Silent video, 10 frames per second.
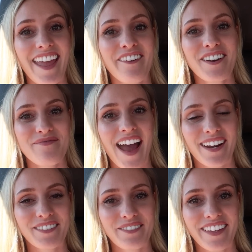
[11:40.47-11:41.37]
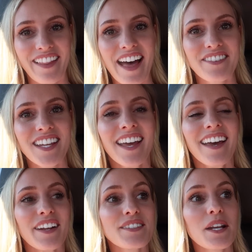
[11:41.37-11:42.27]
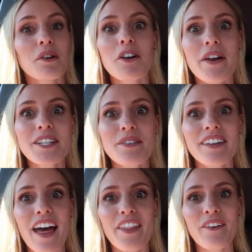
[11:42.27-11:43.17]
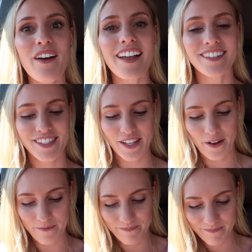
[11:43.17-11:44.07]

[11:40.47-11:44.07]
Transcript: they were mad when we left. And I was like, we're going to another one, so.